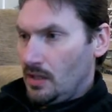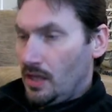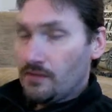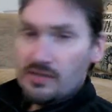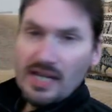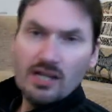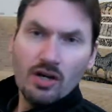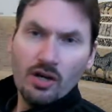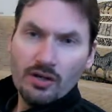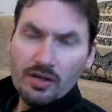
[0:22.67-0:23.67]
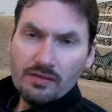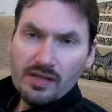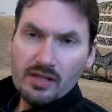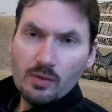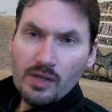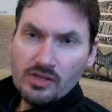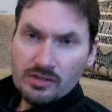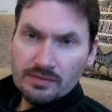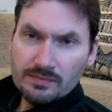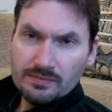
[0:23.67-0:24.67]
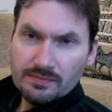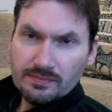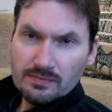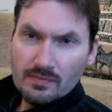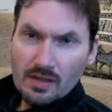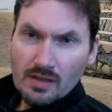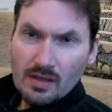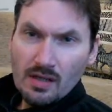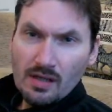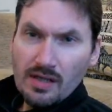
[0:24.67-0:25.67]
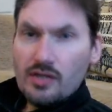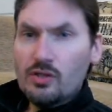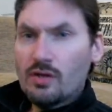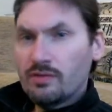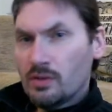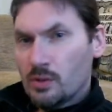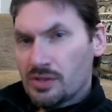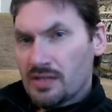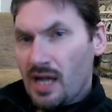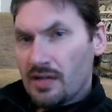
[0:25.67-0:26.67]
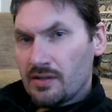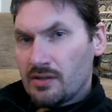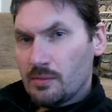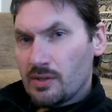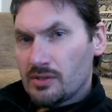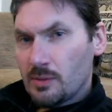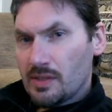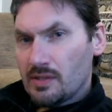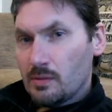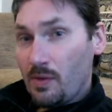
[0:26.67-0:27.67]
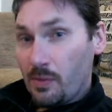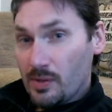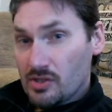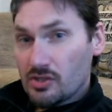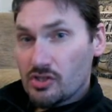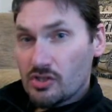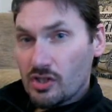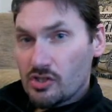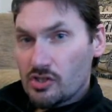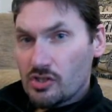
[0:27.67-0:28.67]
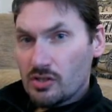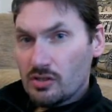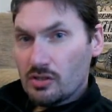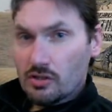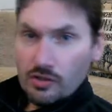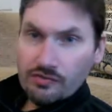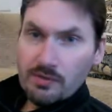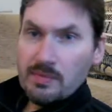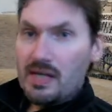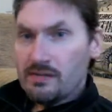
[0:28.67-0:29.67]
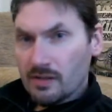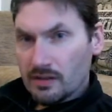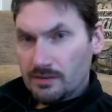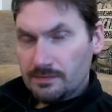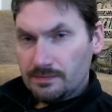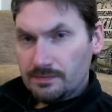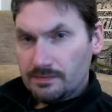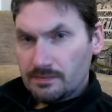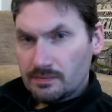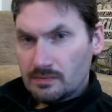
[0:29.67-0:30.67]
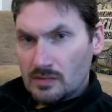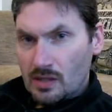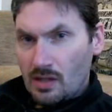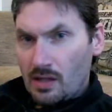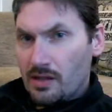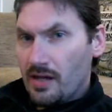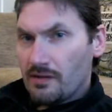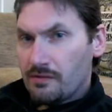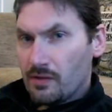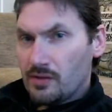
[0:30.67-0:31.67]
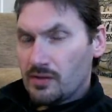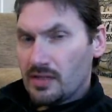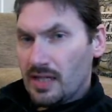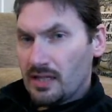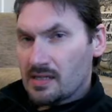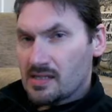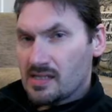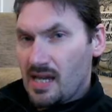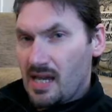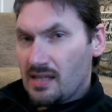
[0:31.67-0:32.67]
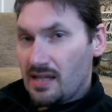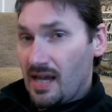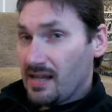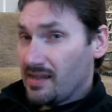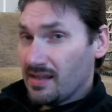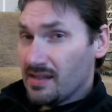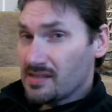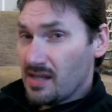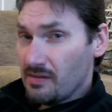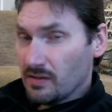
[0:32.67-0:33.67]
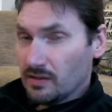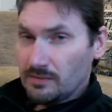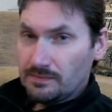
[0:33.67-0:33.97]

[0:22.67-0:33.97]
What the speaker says: If you take God out of the equation, then you have no standard with which to judge good from evil. Therefore, you cannot say that anything is evil.